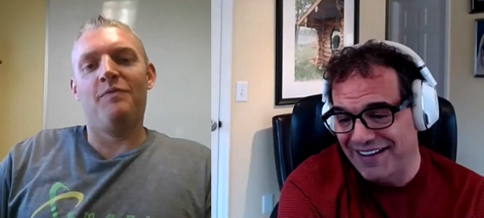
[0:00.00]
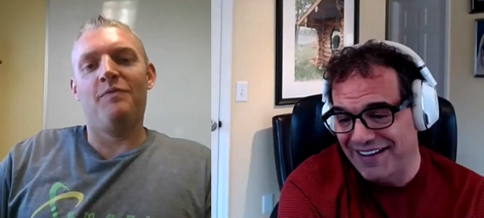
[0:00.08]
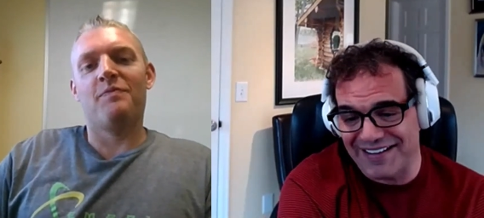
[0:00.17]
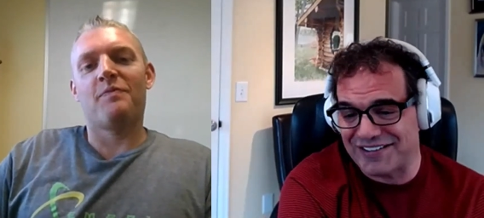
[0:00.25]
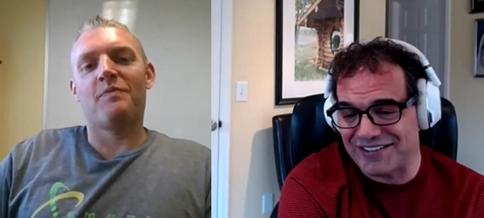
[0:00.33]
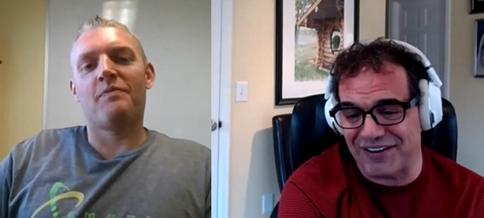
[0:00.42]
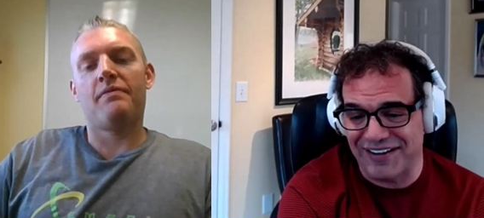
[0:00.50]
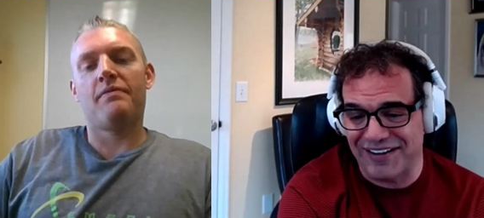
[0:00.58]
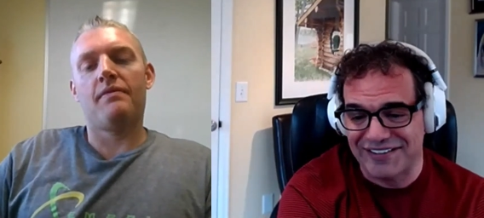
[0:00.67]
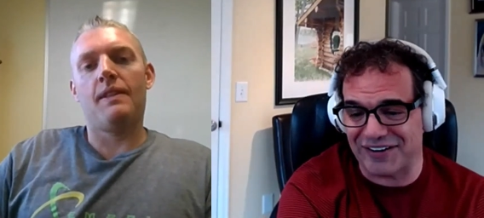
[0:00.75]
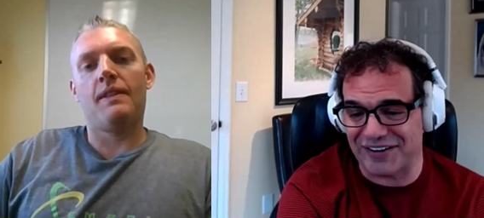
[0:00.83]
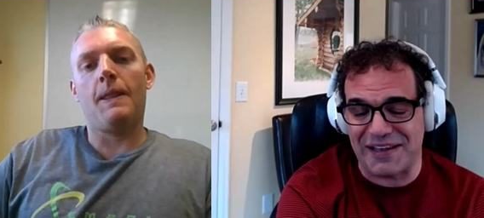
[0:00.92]
Speaker 1: that, that sort of
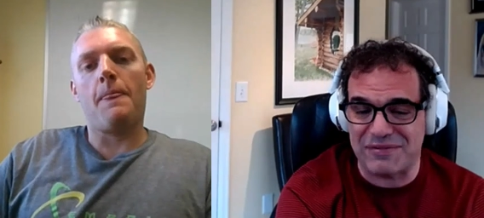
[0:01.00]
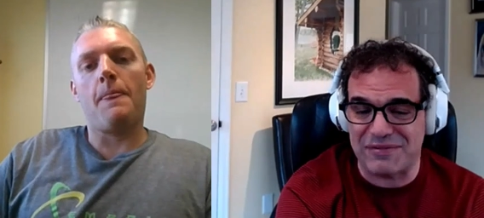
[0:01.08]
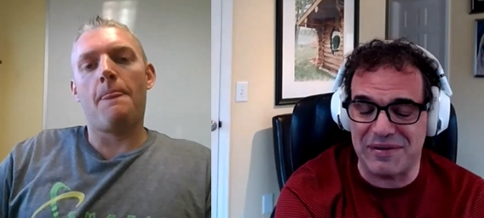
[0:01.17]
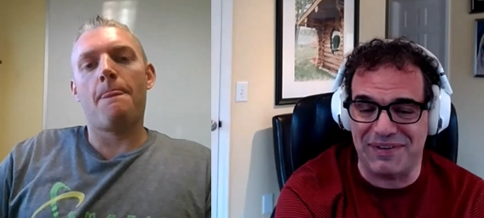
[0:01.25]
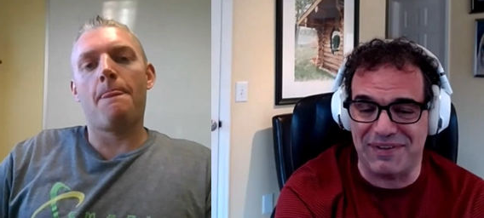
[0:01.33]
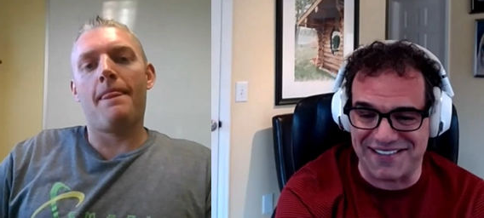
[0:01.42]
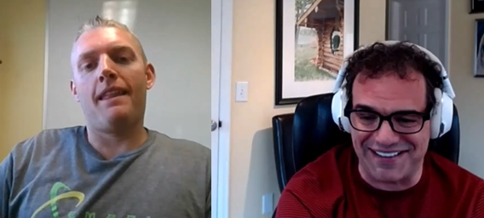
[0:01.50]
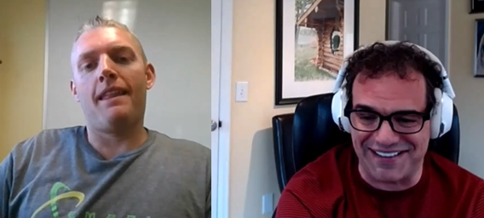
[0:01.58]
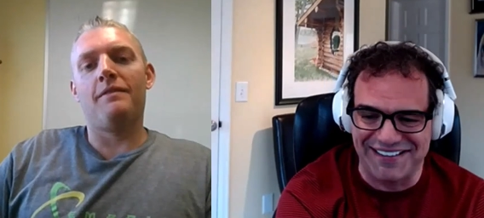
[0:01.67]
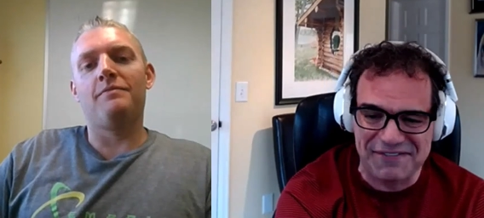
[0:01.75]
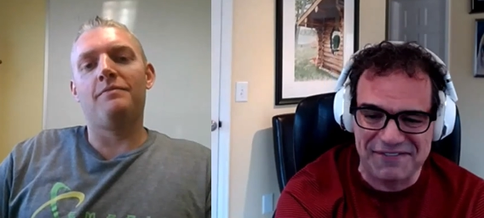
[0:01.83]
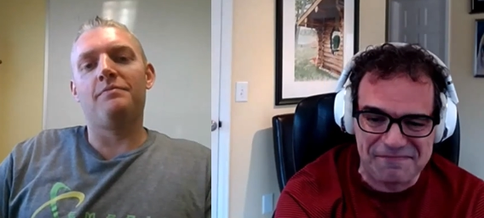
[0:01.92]
sort of keeps me busy.
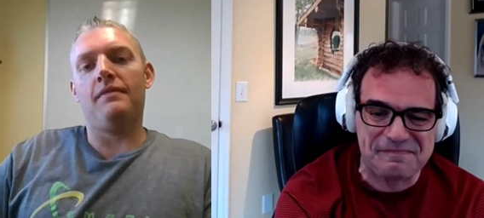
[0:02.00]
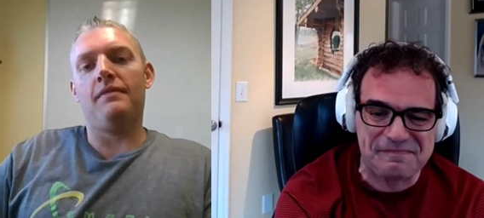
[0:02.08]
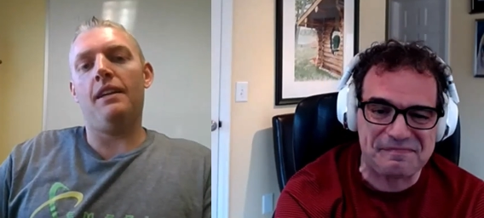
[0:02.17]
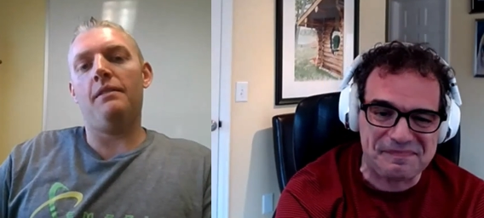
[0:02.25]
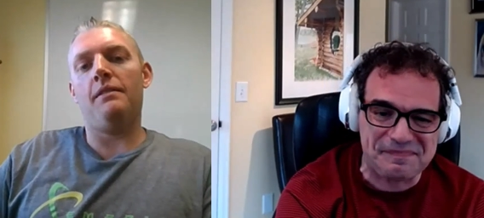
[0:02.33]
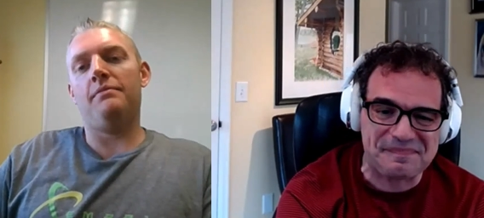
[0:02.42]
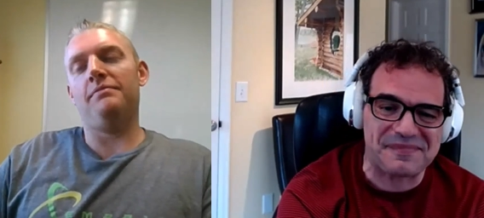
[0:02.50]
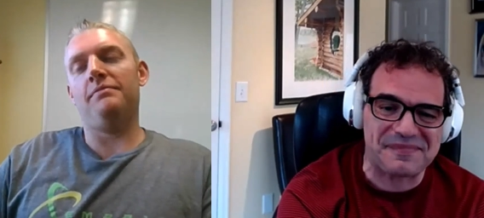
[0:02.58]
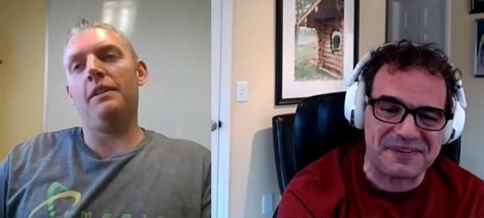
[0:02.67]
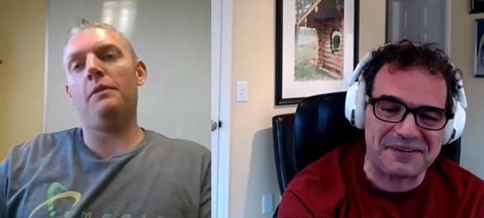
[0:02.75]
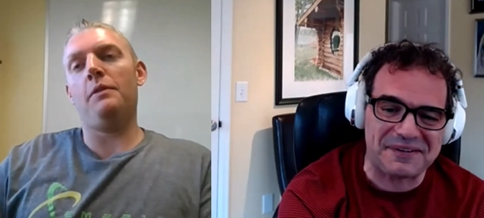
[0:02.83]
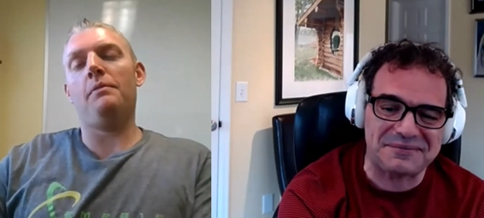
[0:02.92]
Speaker 2: Yeah.
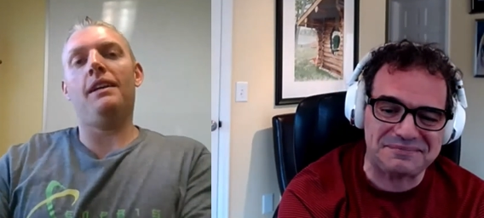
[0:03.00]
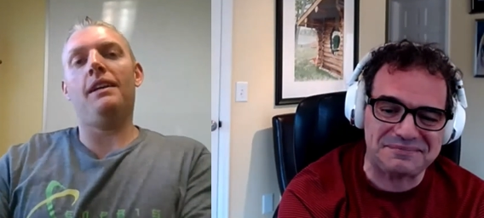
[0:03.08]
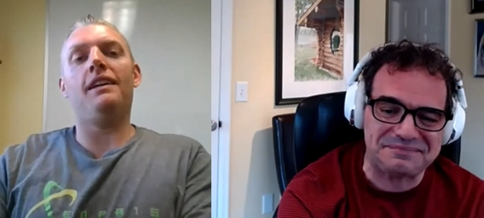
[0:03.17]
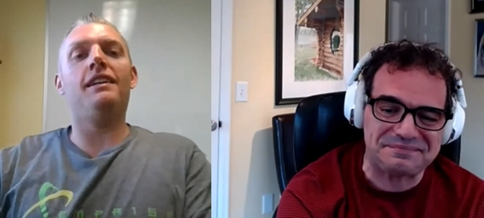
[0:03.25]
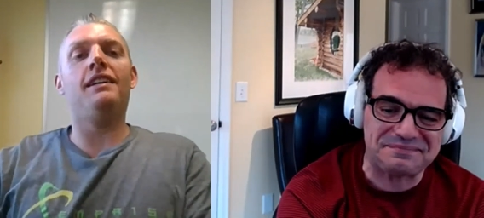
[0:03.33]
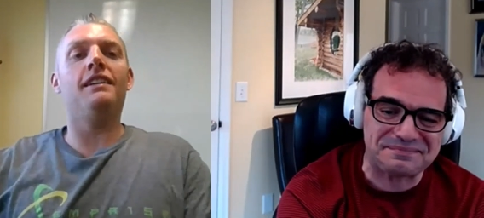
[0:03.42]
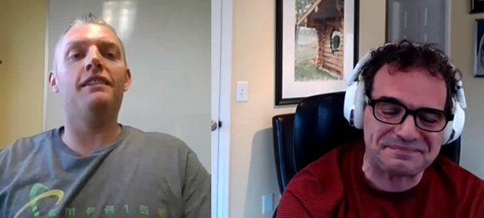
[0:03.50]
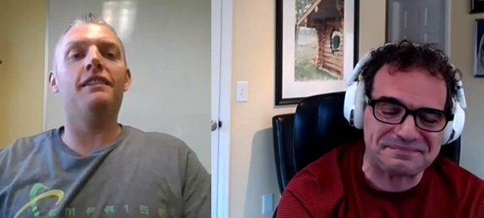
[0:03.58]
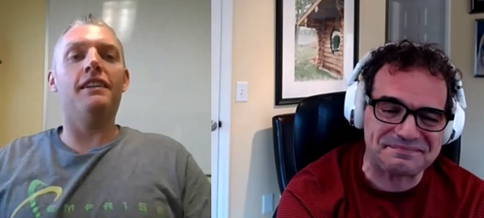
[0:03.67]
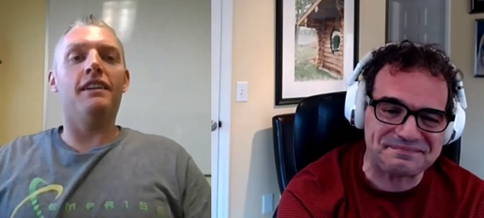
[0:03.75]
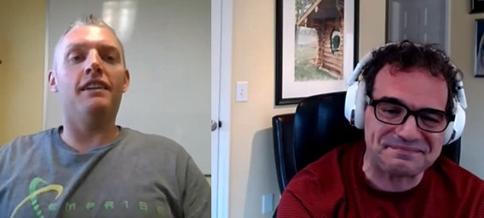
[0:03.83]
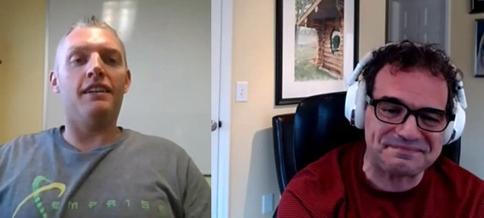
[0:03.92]
No, I
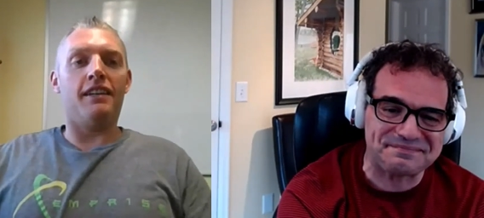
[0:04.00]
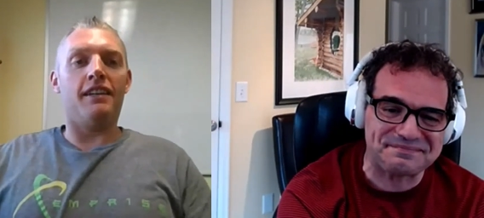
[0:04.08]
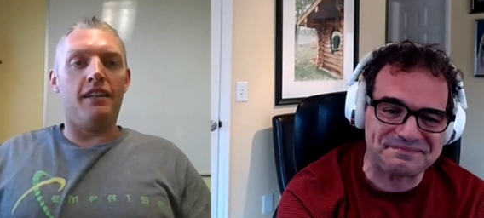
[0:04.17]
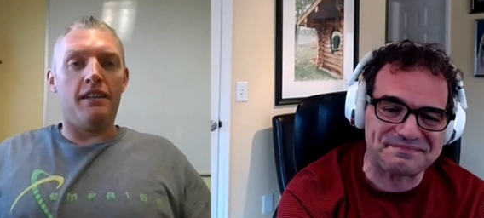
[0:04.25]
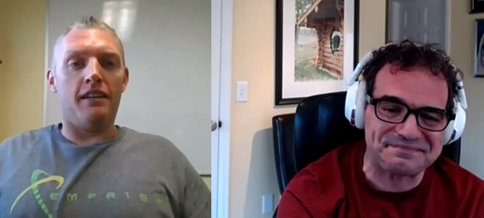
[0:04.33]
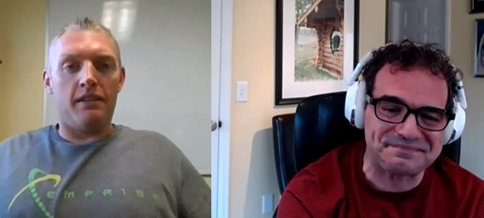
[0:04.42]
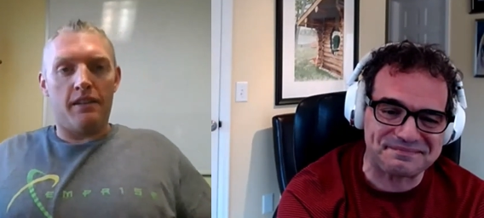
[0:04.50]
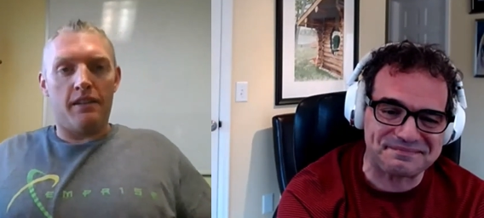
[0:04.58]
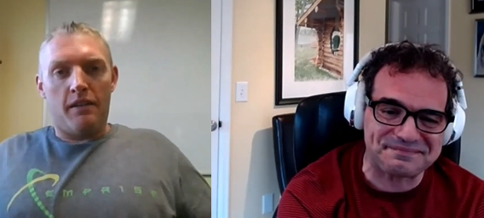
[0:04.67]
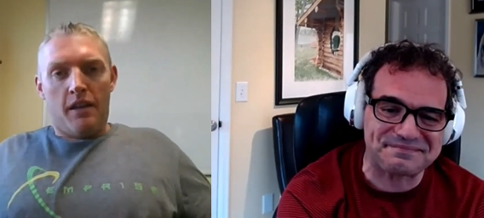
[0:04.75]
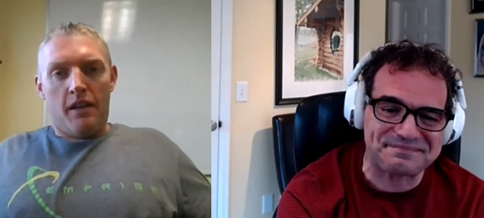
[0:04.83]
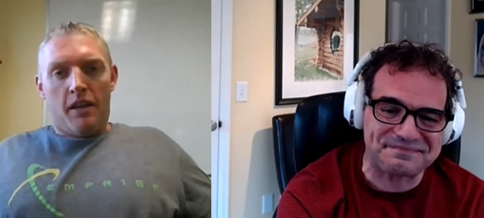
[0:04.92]
hear you. I hear
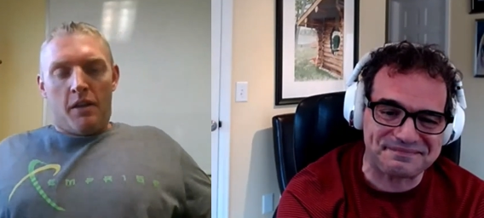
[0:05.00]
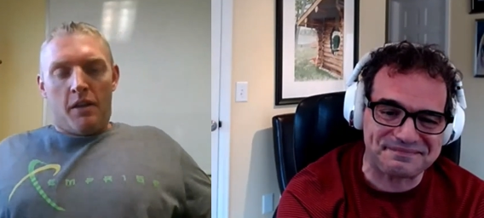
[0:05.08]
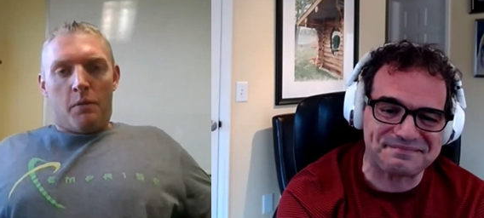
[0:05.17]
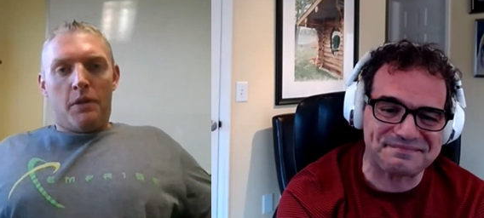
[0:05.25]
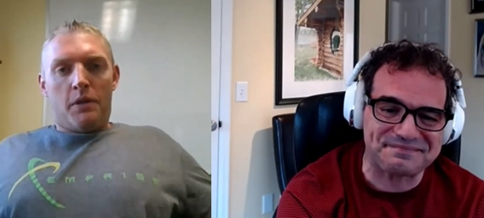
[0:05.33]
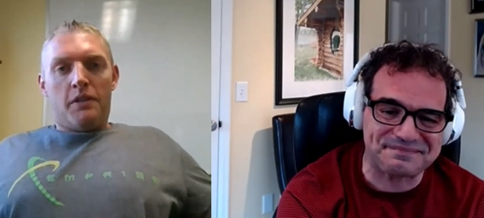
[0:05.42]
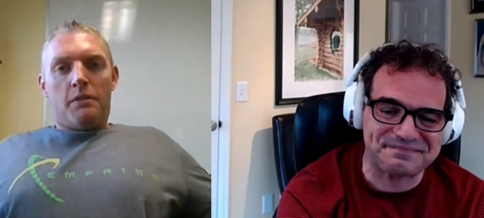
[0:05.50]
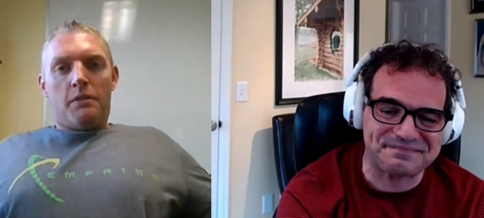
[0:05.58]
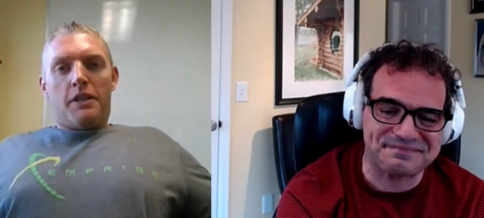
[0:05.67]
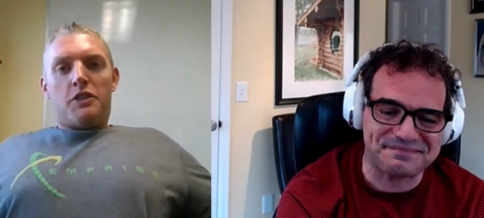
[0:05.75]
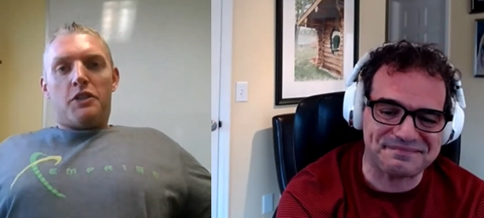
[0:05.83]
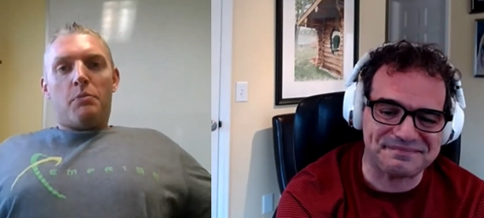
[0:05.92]
you. Well,
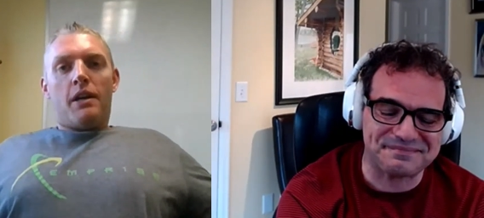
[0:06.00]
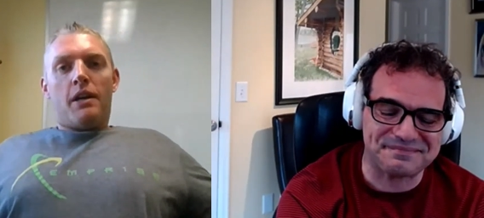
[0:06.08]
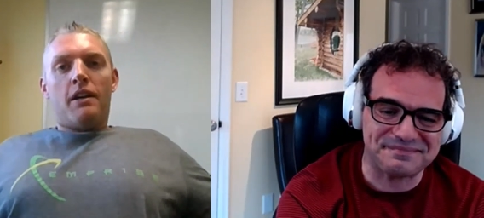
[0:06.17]
the reach